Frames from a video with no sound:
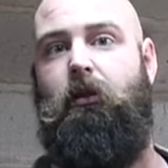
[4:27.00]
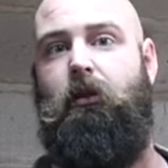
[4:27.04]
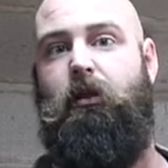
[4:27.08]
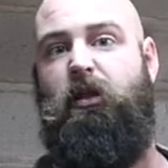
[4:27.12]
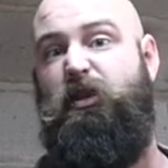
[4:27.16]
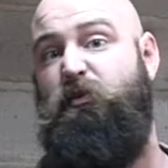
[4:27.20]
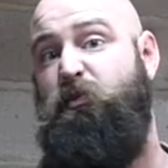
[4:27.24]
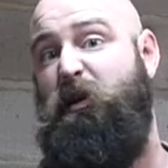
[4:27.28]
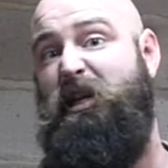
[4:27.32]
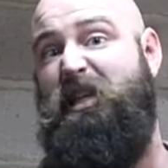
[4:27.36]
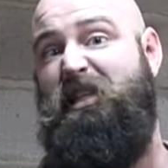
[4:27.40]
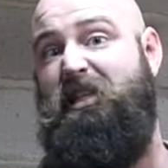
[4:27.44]

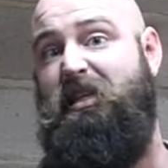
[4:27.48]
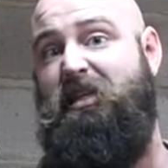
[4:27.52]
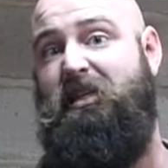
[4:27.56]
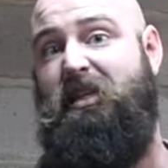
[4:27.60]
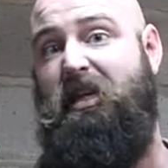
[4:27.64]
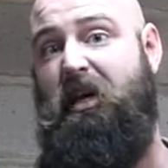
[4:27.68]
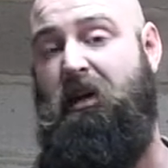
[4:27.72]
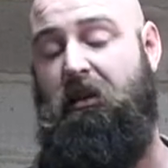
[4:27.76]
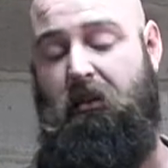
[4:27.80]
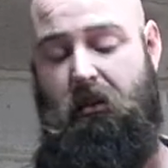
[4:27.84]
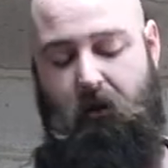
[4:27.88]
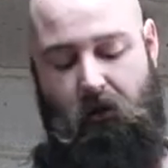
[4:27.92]
species
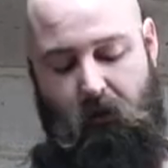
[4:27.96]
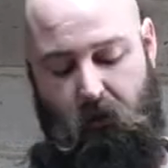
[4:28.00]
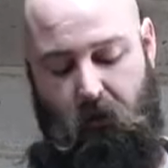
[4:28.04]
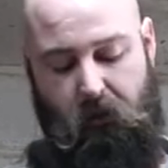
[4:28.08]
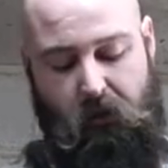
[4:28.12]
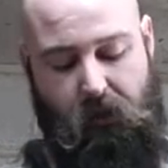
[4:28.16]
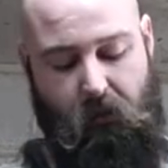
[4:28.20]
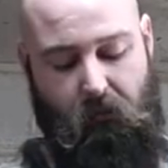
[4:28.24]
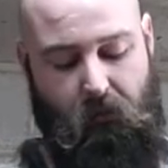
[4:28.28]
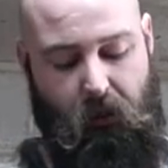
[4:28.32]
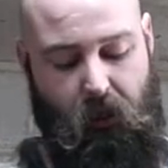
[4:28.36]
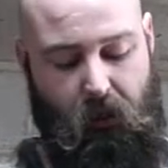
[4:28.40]
out there or
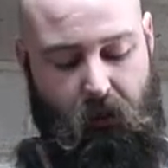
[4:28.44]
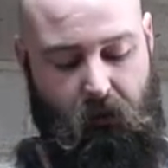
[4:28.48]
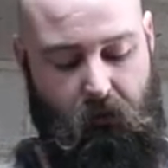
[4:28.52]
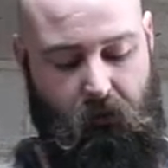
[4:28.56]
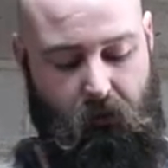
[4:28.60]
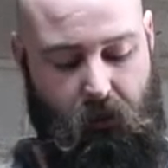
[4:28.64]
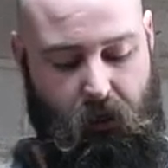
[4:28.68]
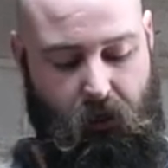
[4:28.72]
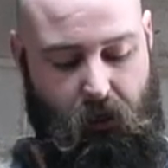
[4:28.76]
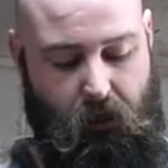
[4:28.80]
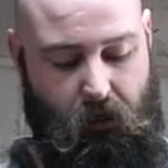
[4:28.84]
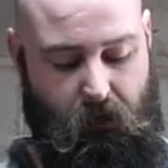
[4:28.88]
something,
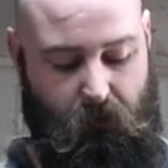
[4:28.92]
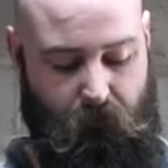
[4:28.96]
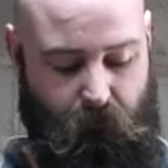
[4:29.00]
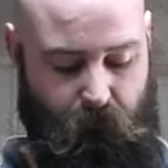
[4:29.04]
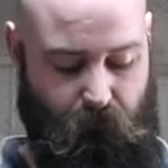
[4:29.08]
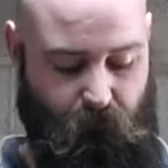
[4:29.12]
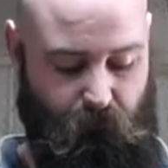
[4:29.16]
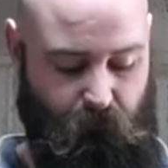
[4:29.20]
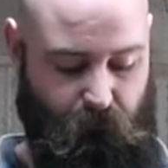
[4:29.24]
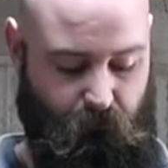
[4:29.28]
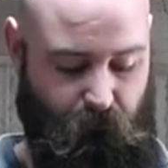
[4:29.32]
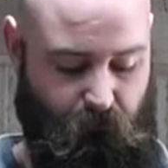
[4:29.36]

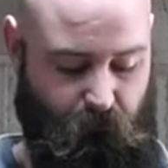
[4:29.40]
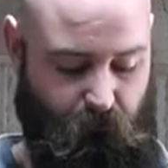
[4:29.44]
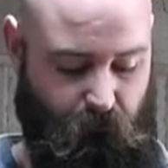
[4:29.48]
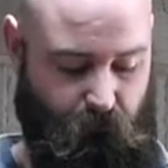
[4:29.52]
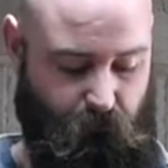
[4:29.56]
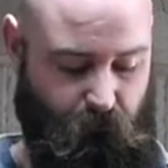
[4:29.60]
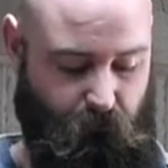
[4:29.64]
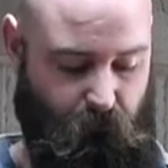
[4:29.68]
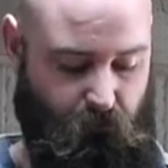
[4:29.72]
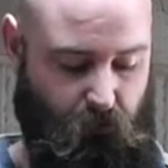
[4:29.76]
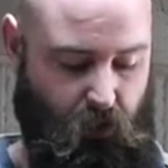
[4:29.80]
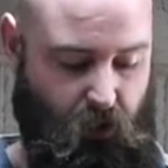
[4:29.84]

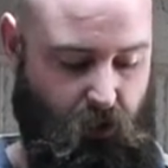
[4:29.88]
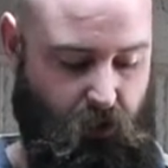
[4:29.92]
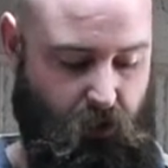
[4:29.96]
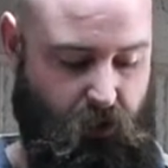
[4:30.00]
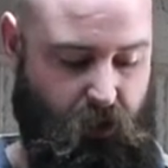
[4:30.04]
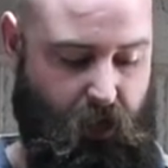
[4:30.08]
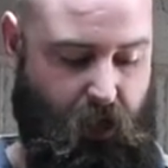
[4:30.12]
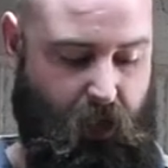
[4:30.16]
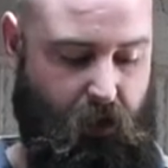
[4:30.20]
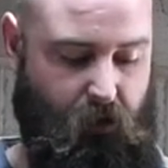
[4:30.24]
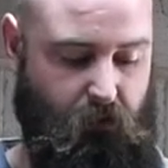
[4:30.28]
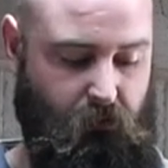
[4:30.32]

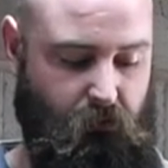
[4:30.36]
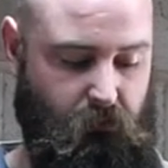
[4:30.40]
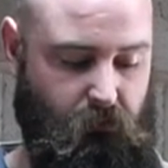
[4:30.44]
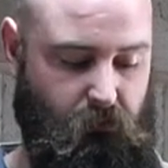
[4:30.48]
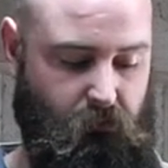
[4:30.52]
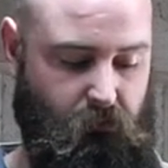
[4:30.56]
that